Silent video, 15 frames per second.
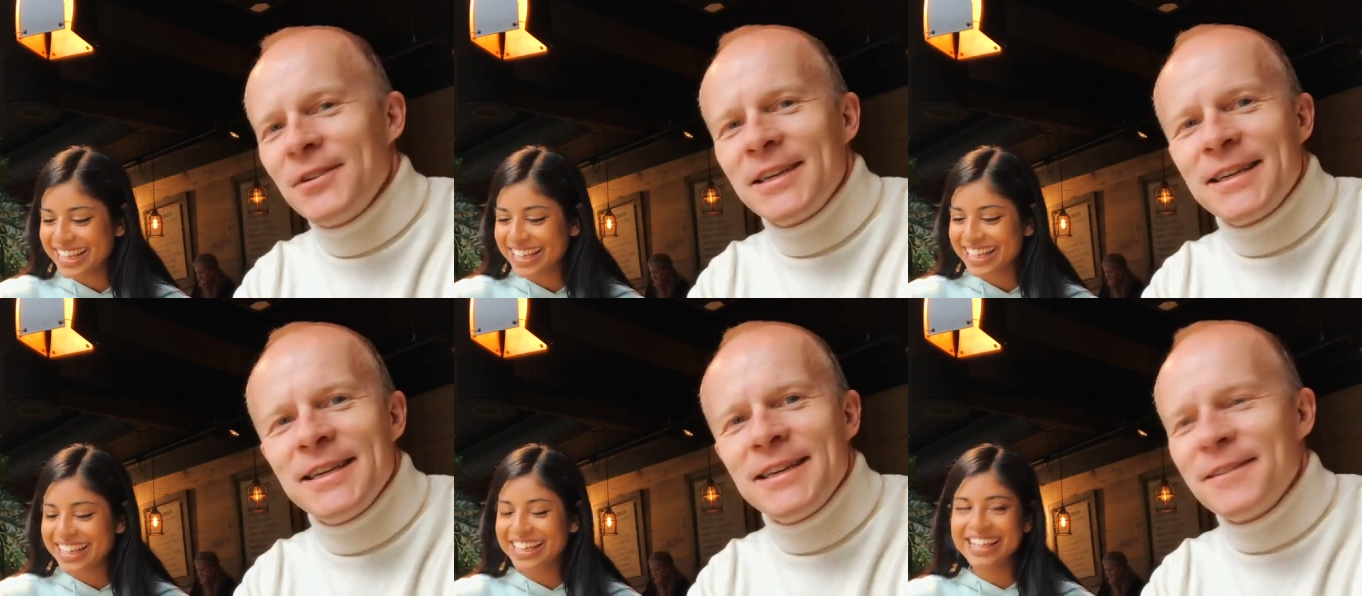
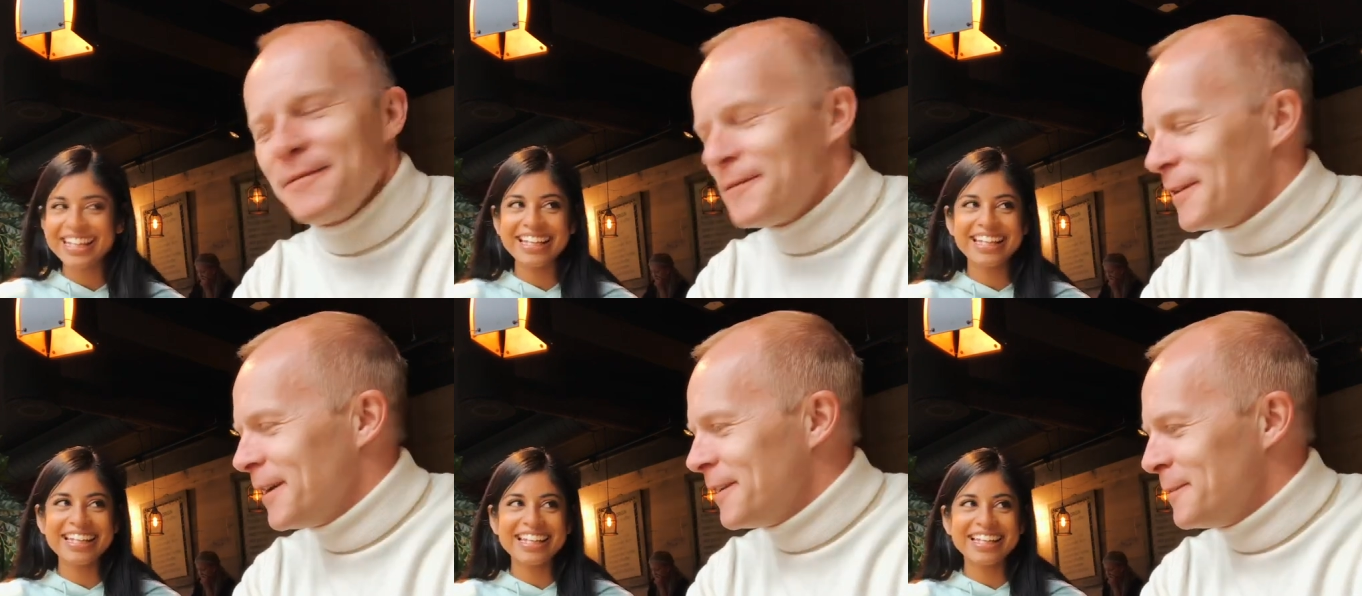Speaker 1: drinking
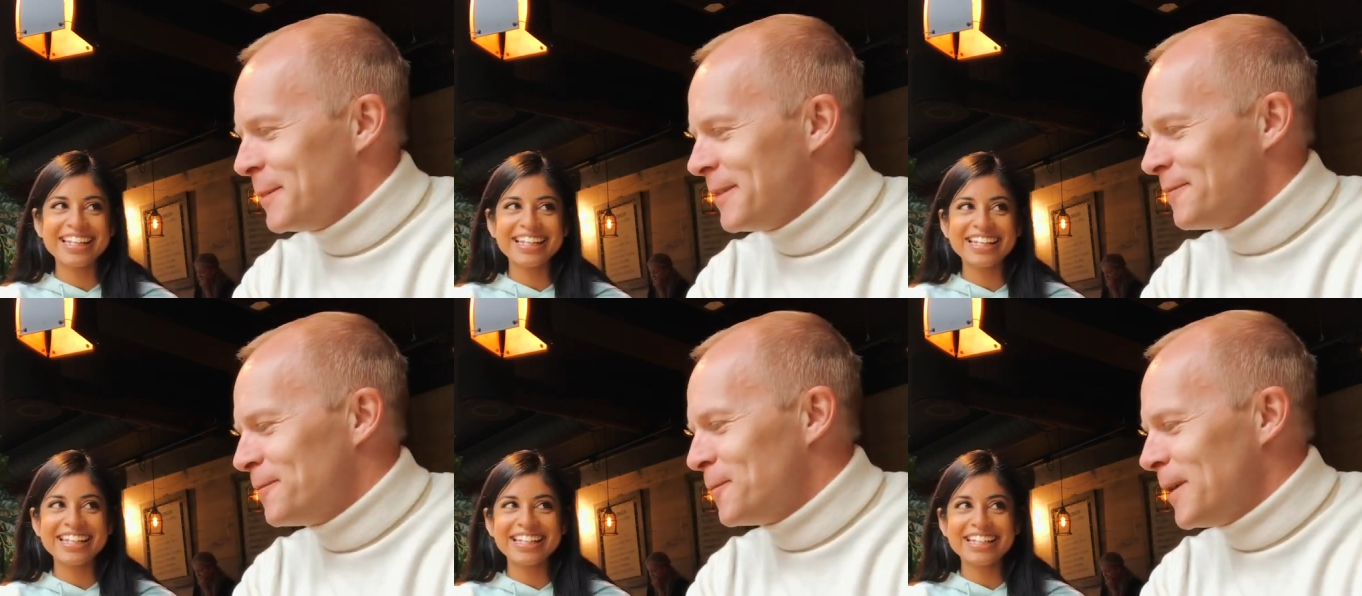
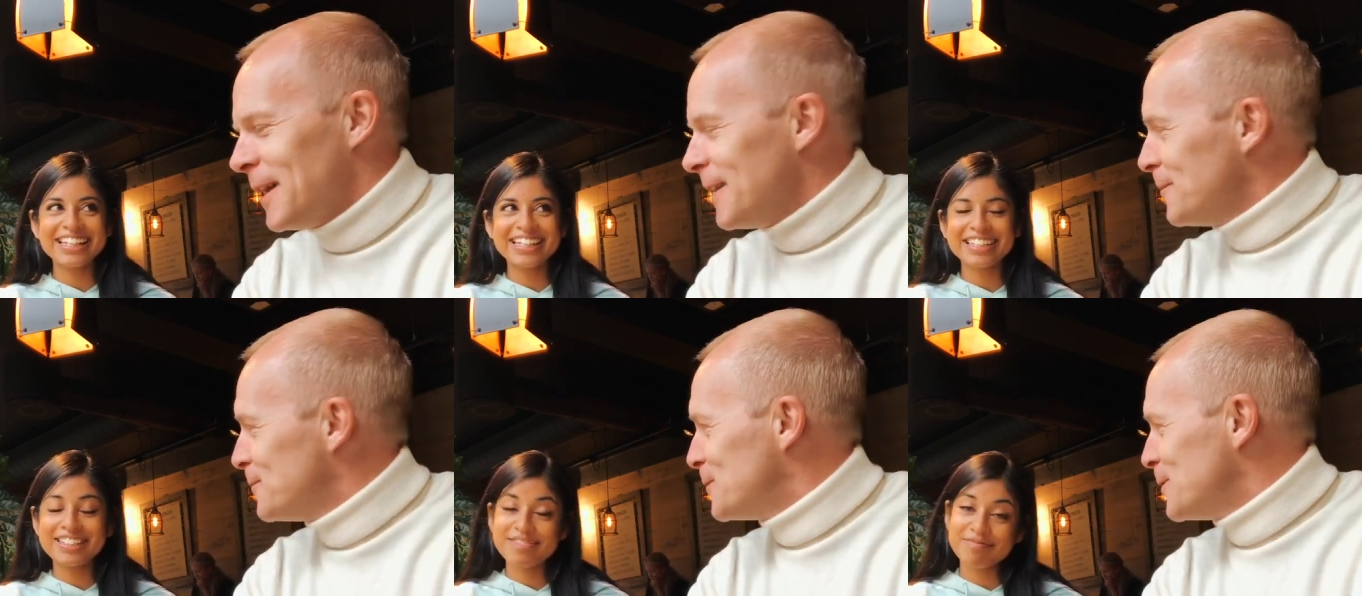vitamin
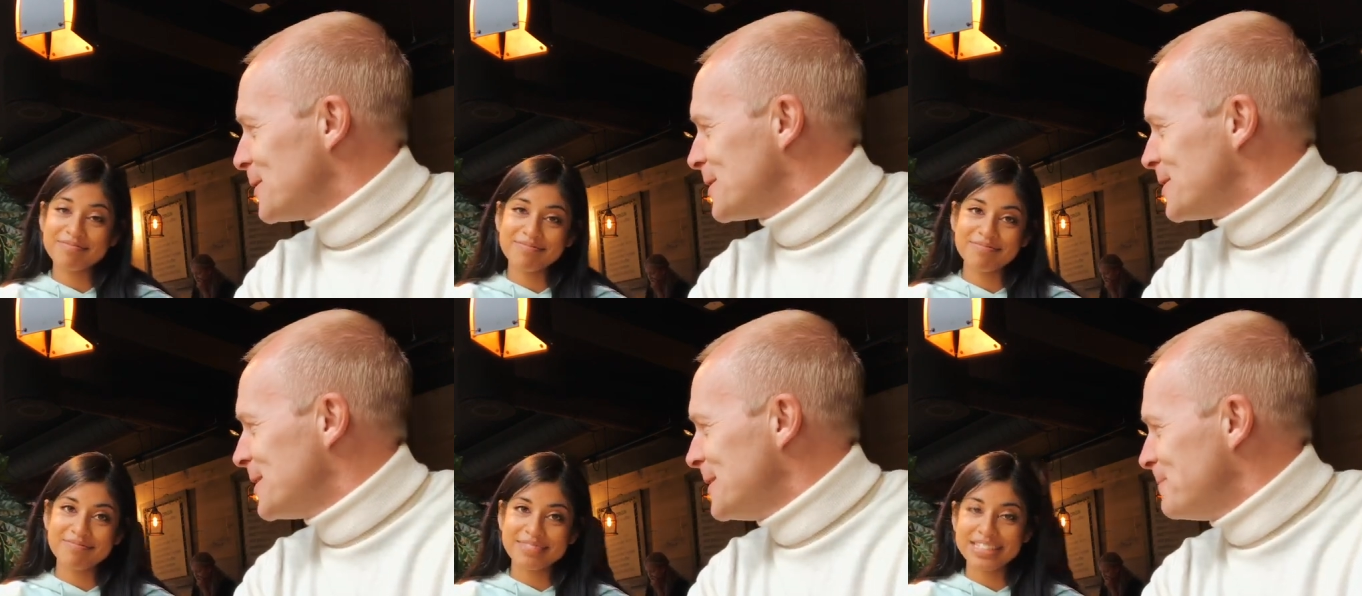well
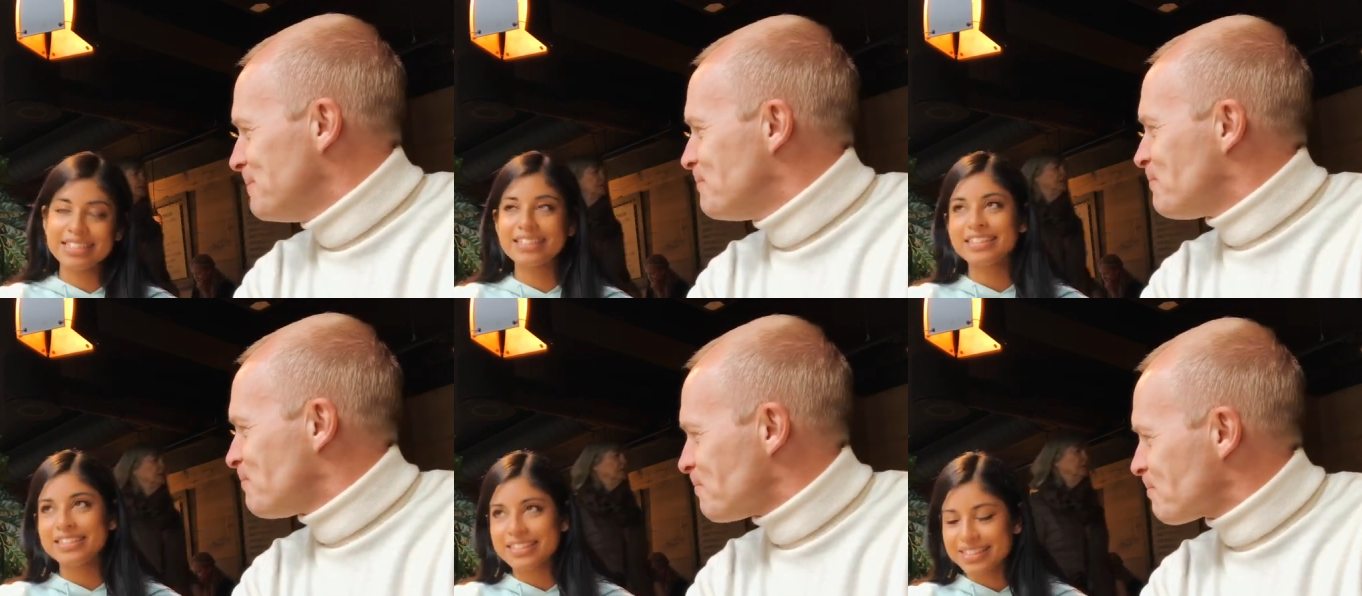water.
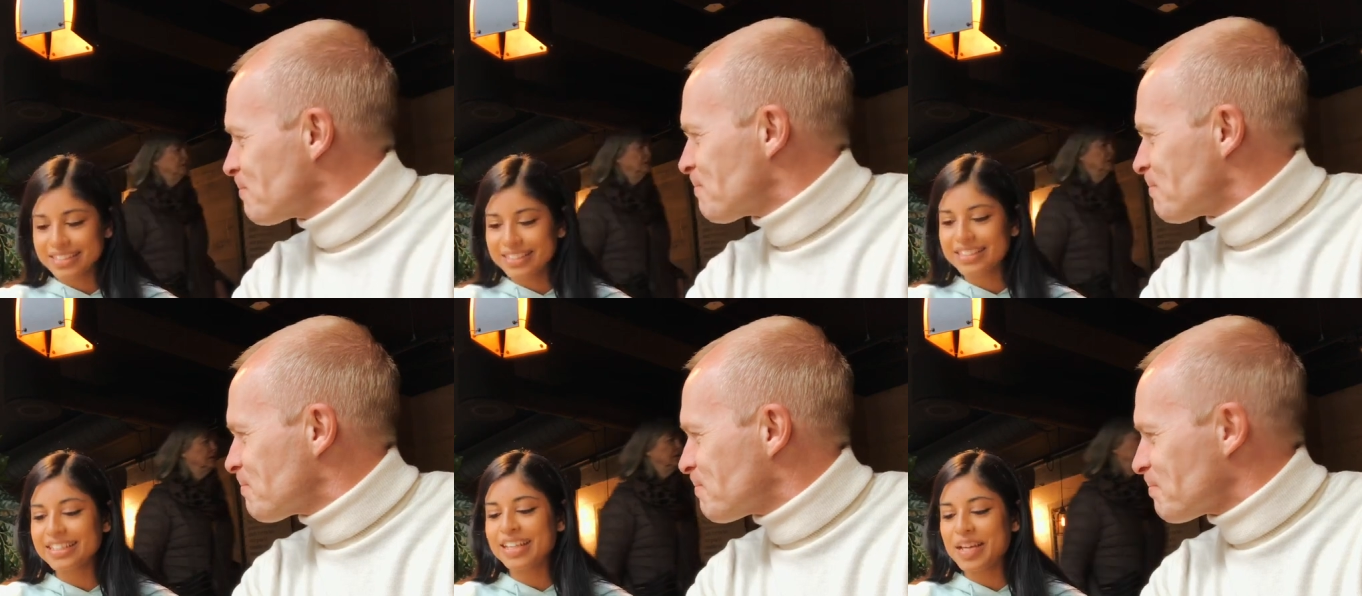
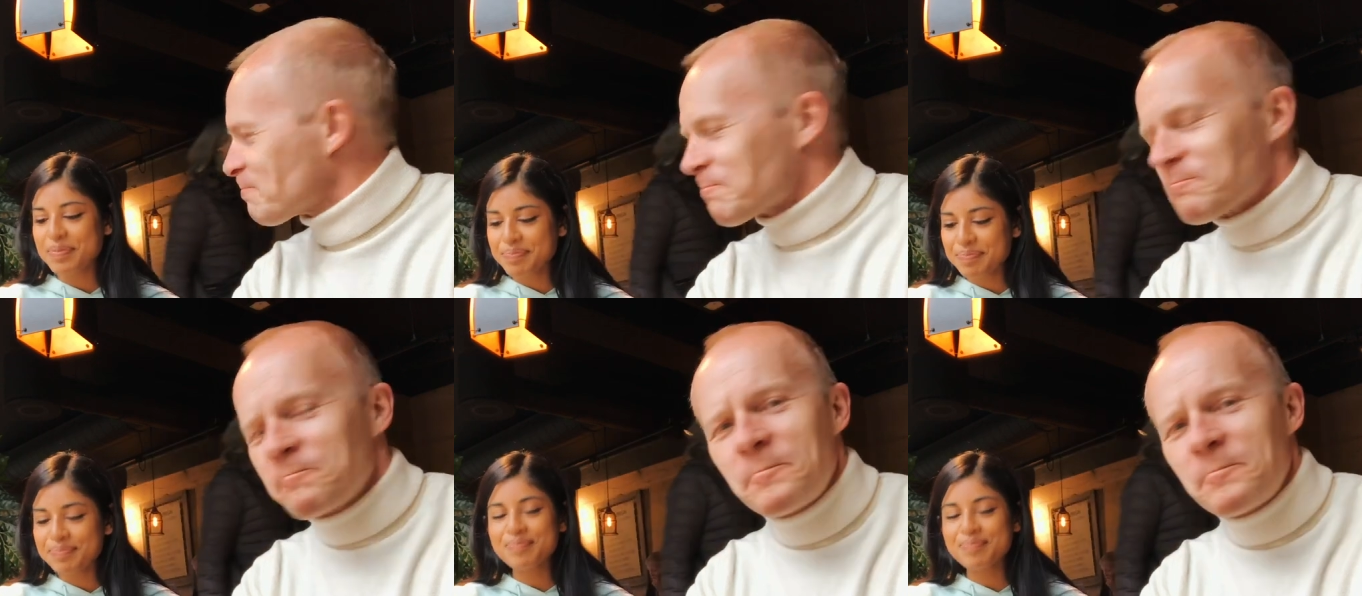Yeah.